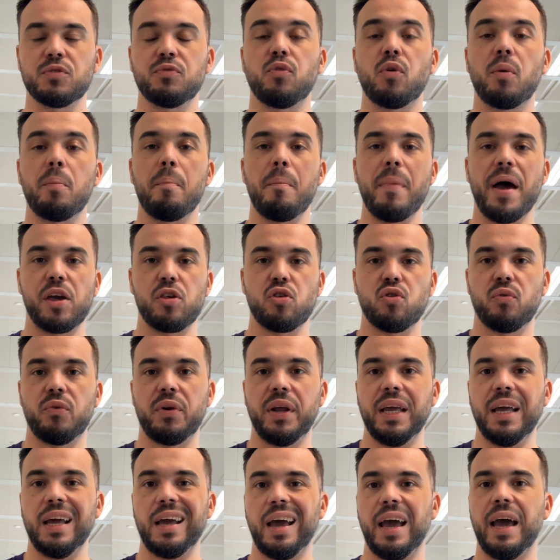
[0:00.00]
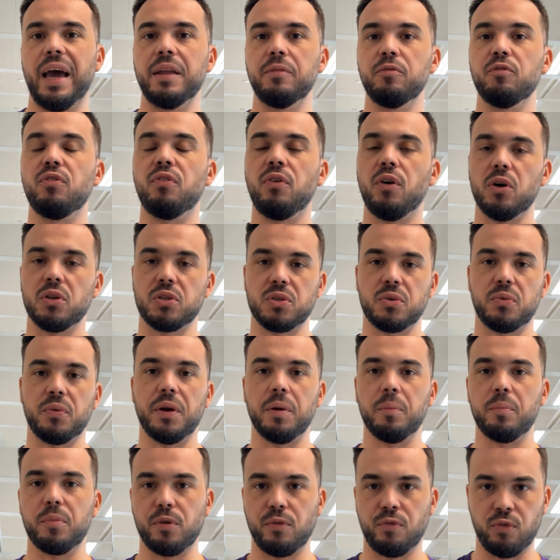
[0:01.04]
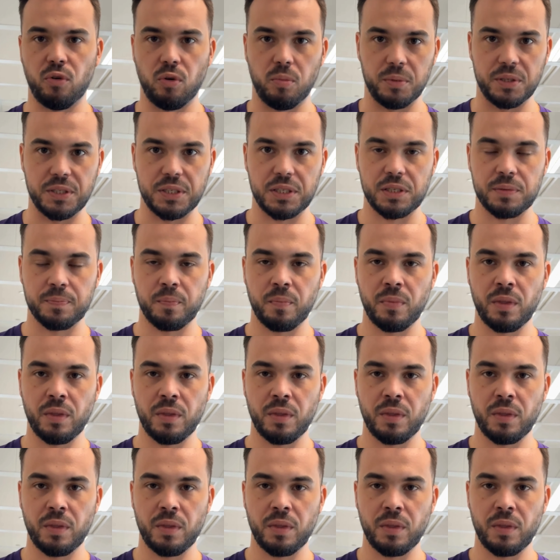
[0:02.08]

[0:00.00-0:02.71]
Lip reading: for measuring and fostering performance.